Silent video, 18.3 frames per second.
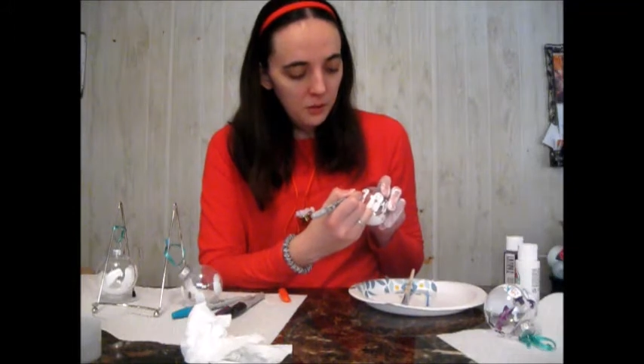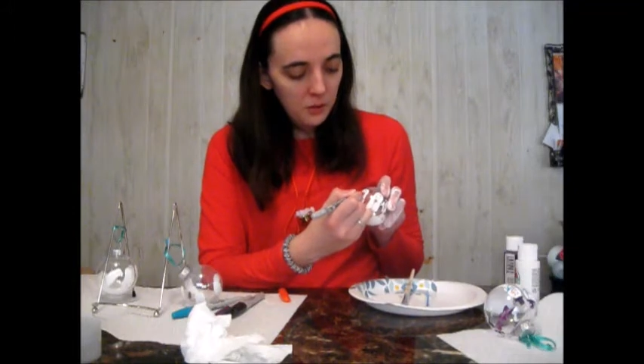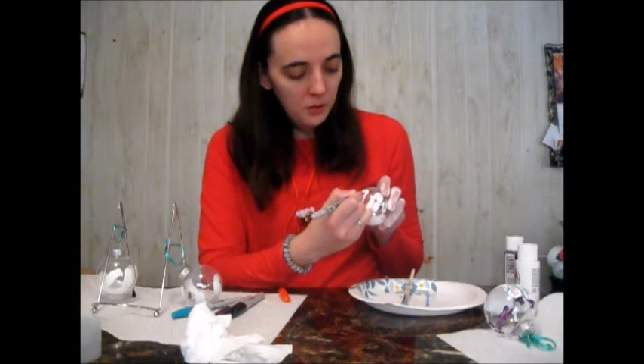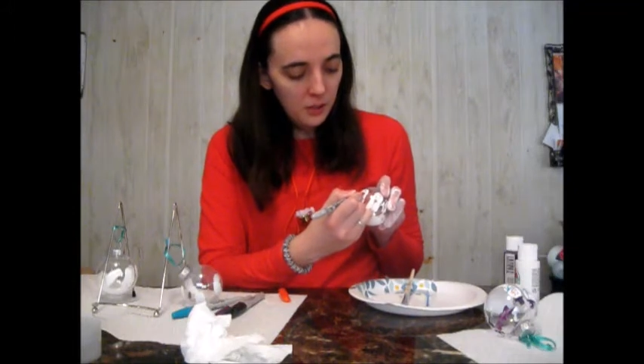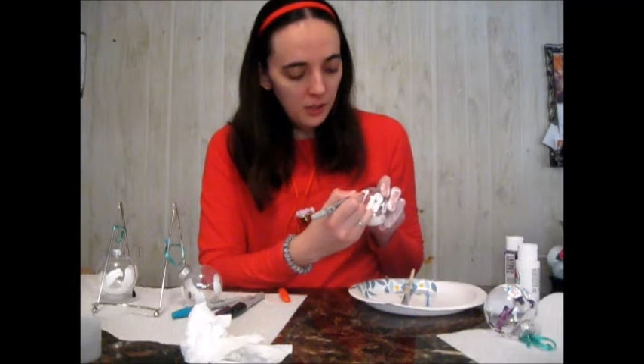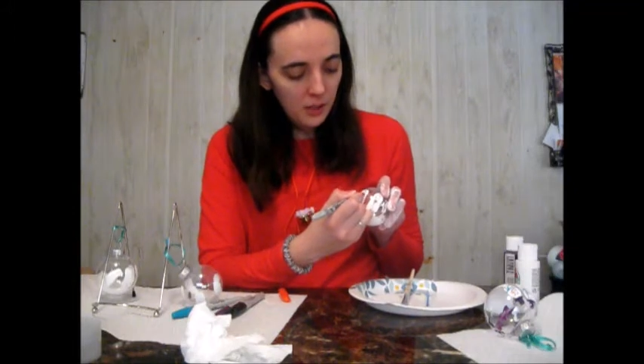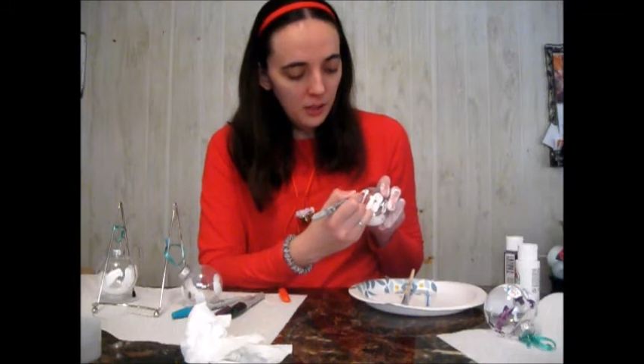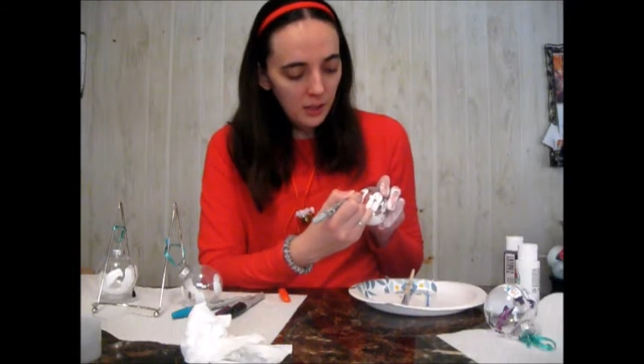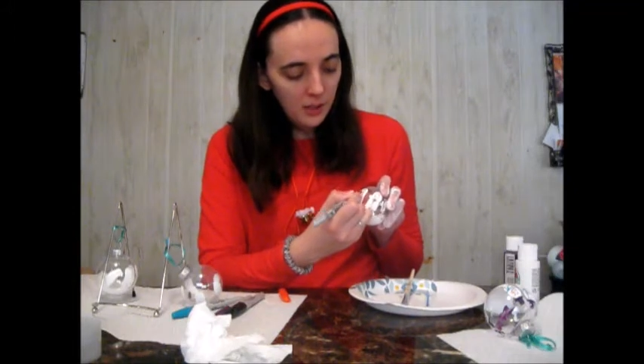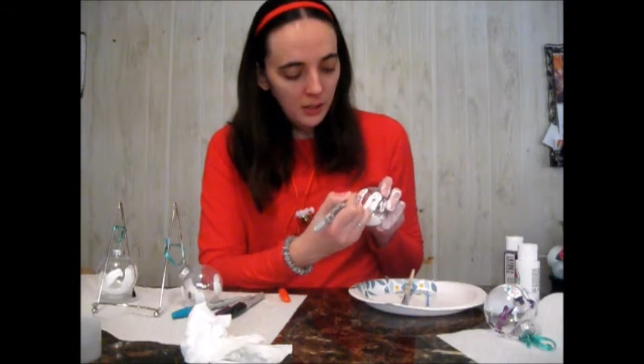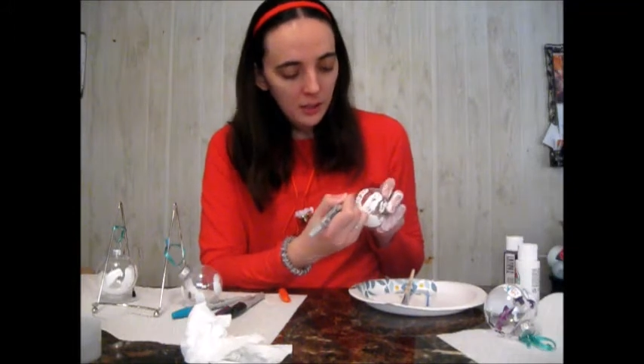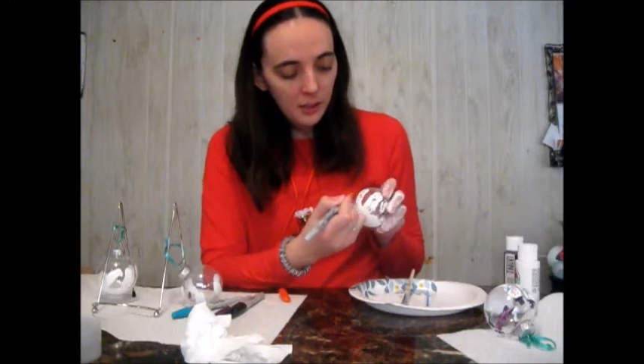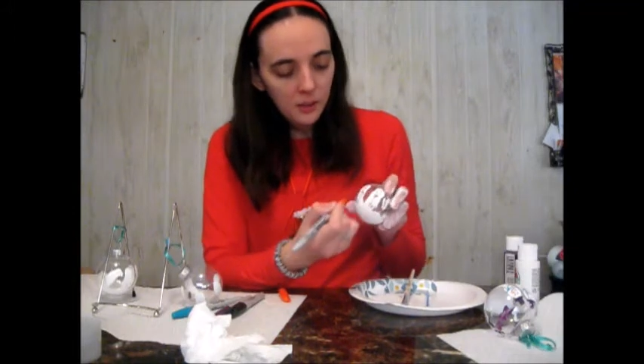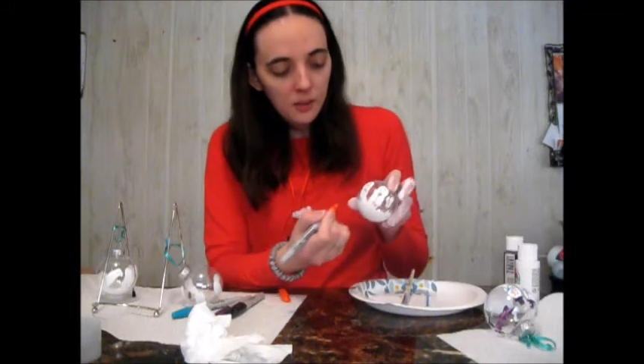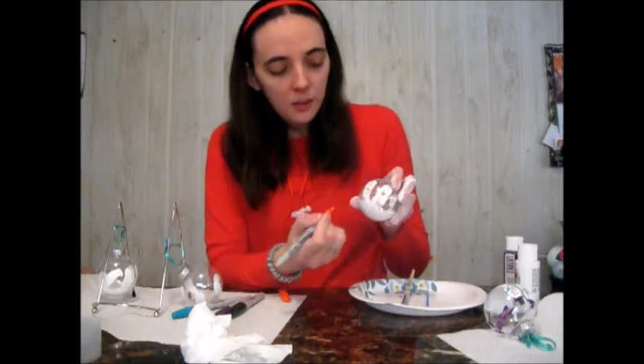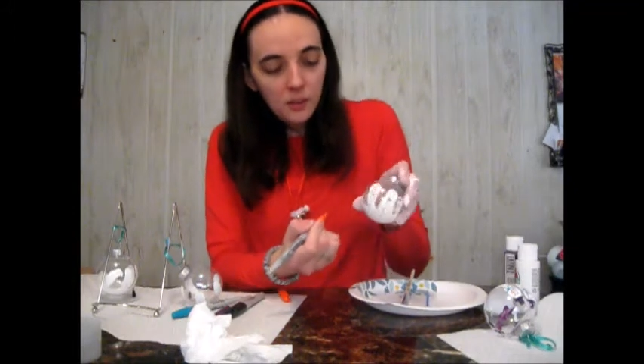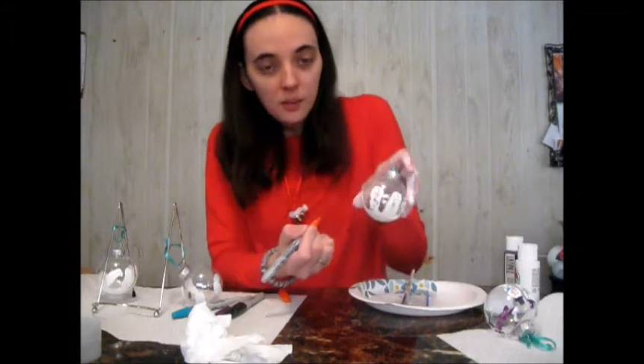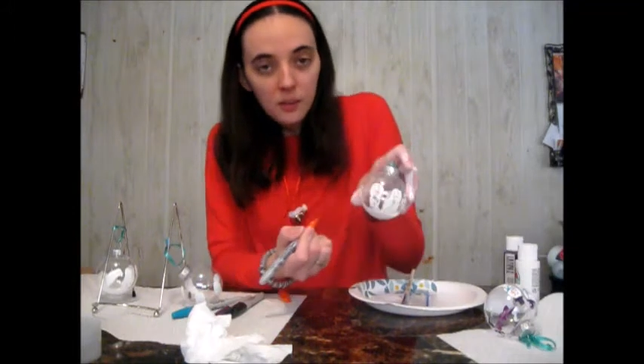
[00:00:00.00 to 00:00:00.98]

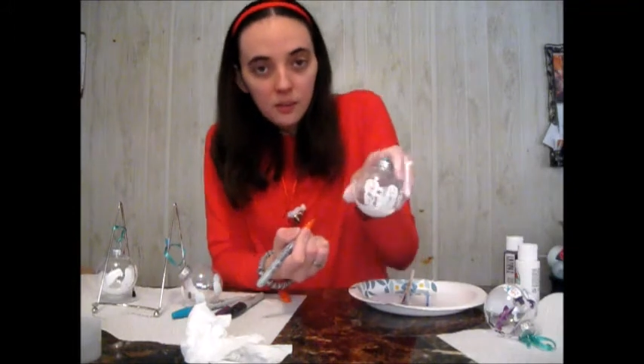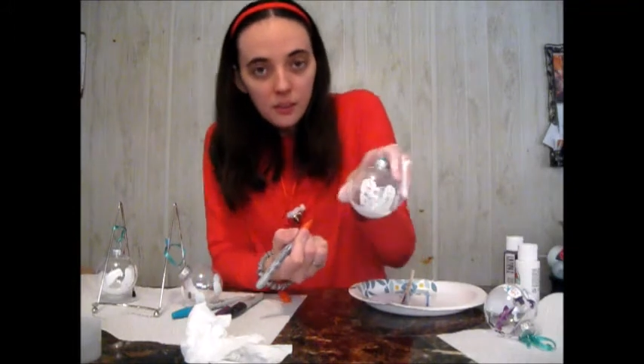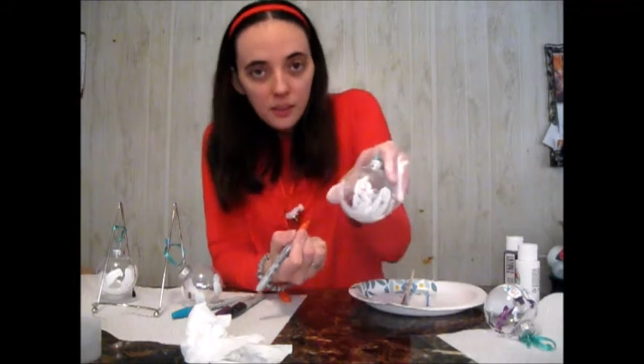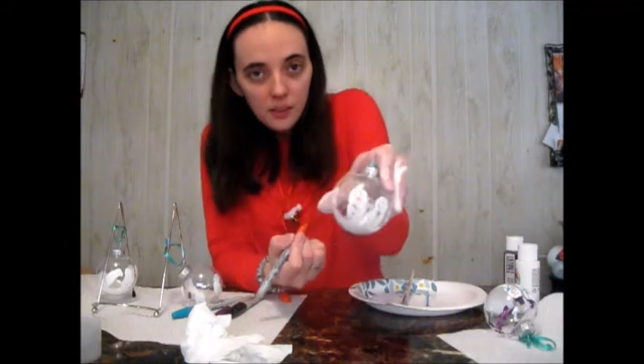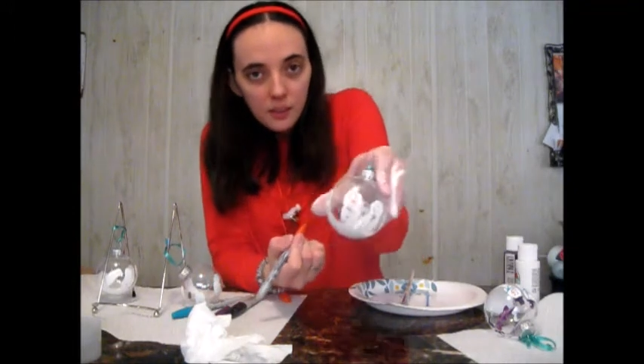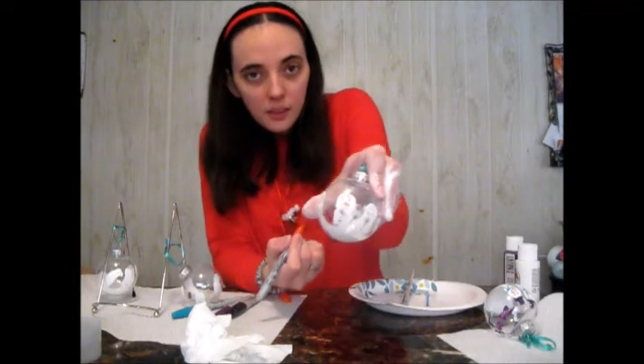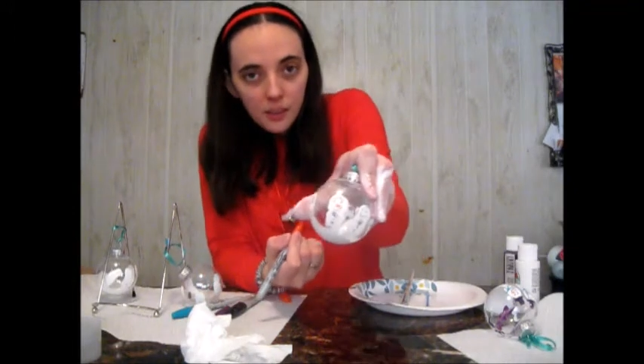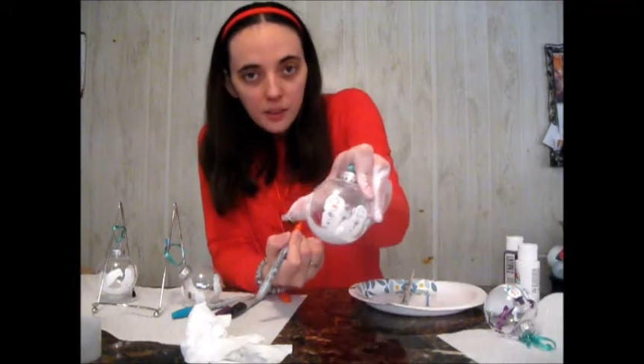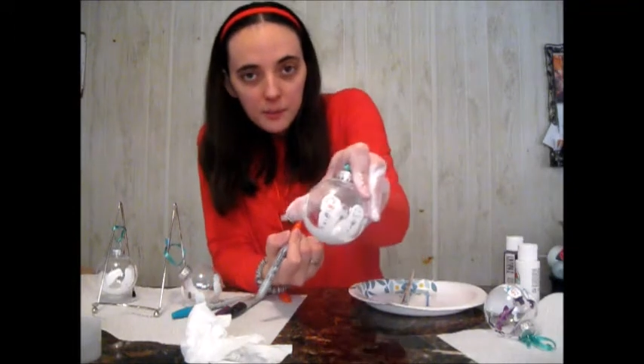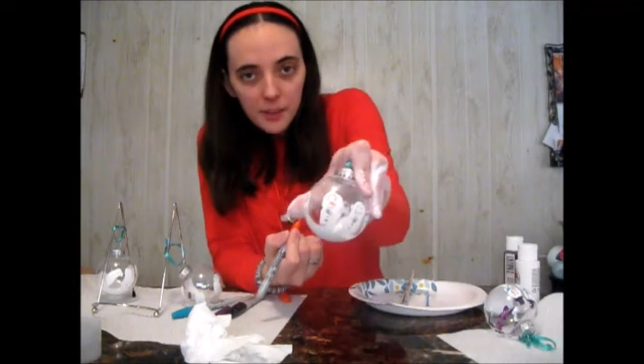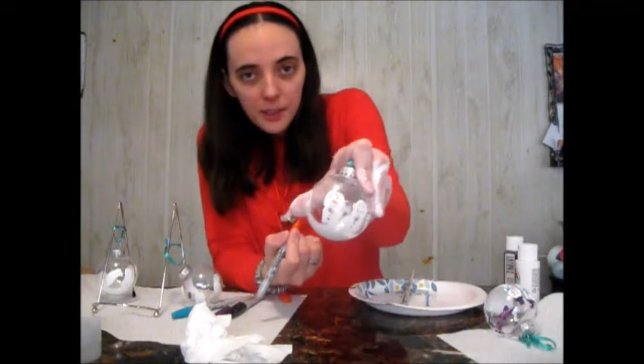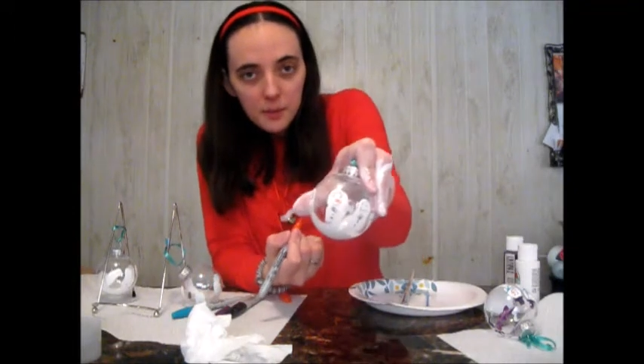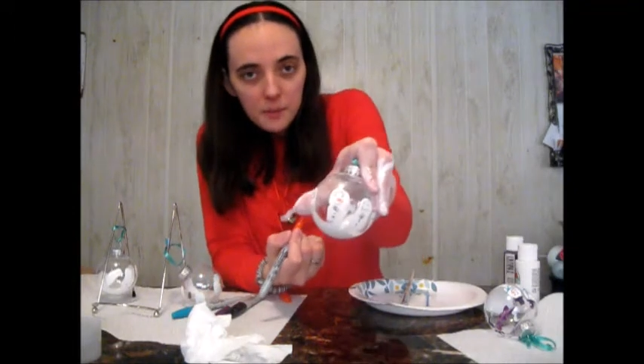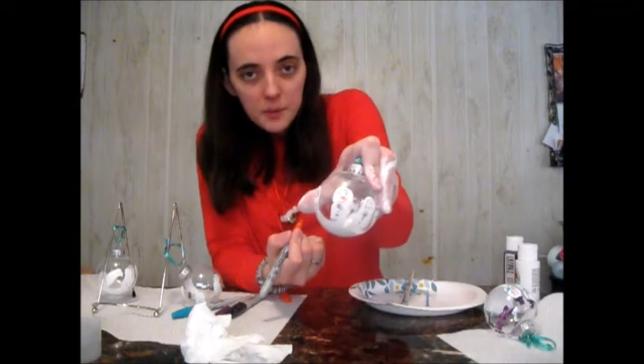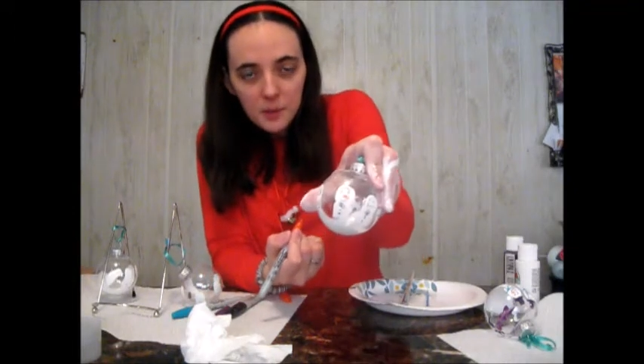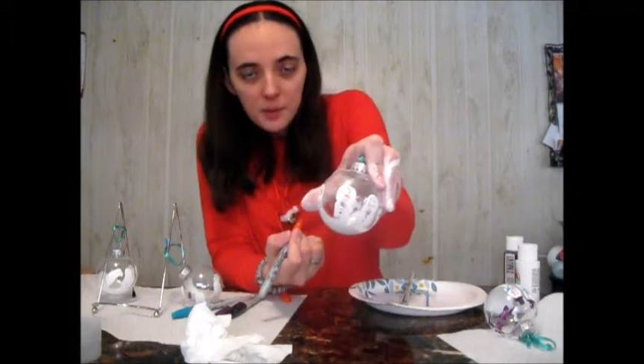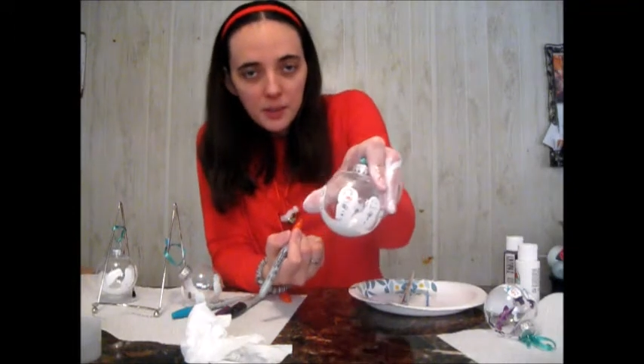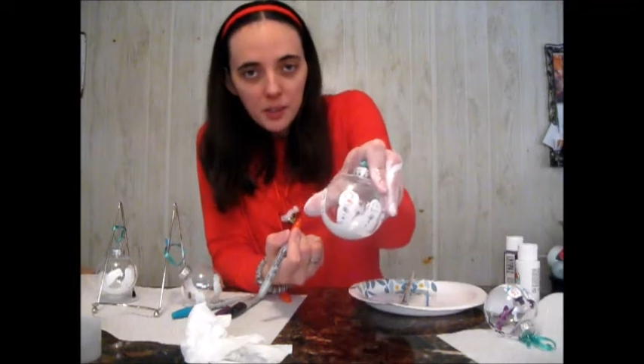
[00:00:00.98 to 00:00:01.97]
triangle. I'm
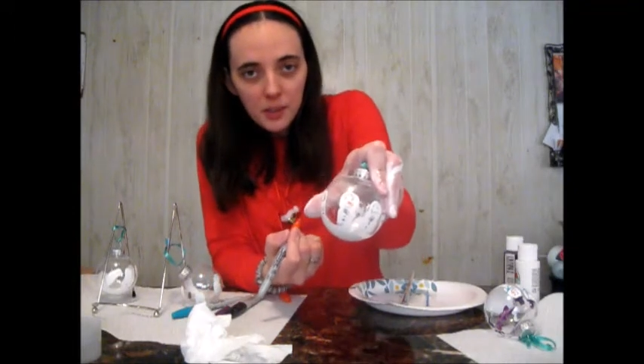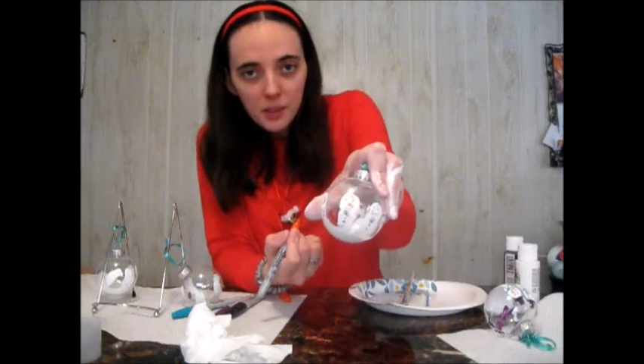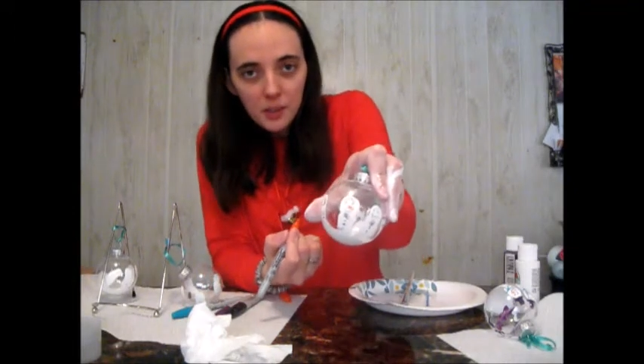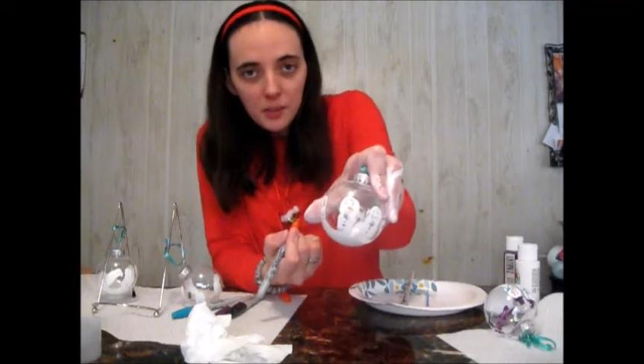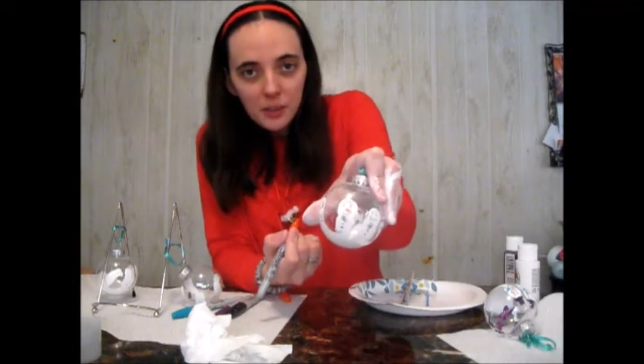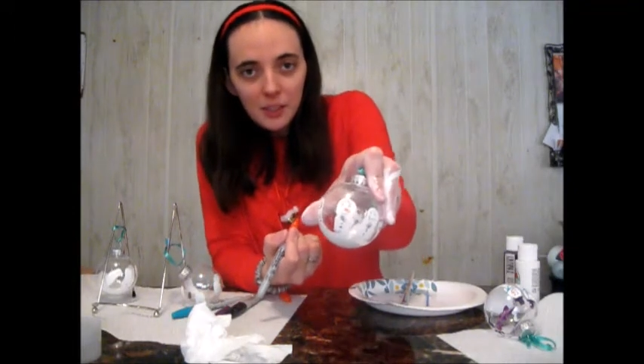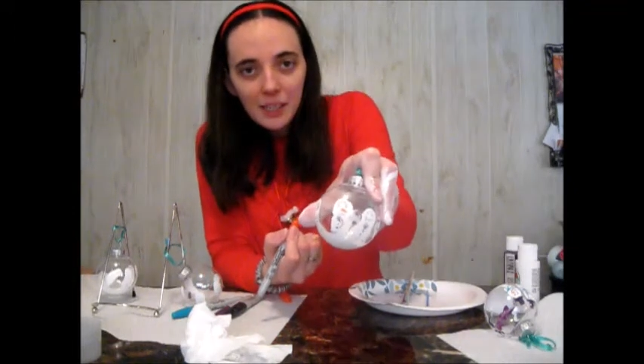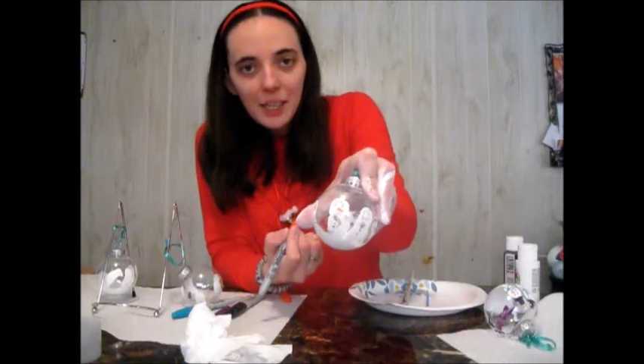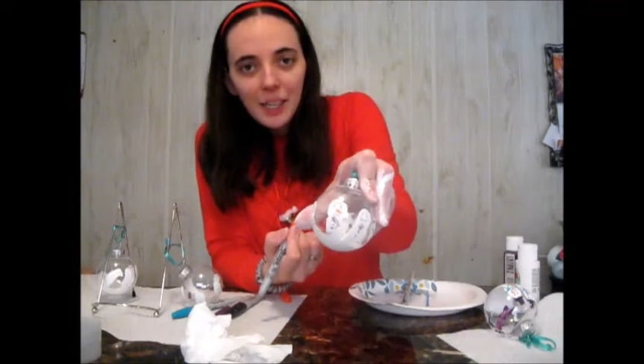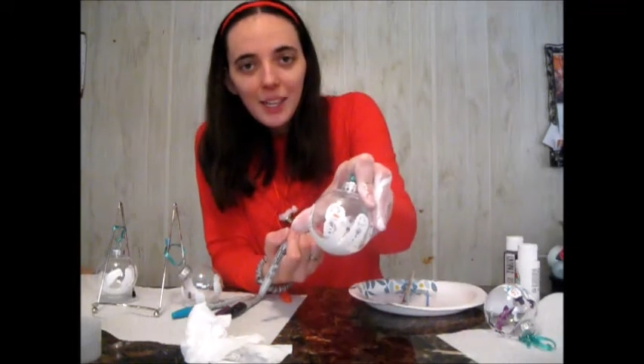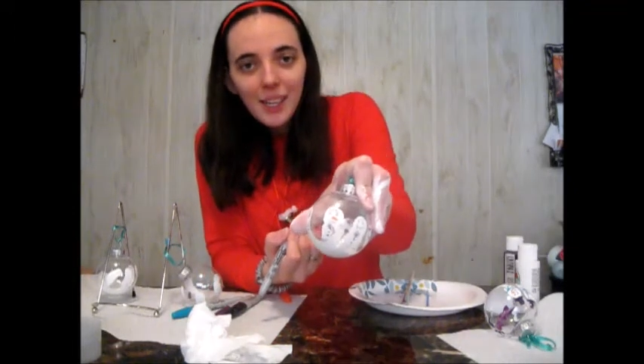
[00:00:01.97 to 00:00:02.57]
sorry, not cold.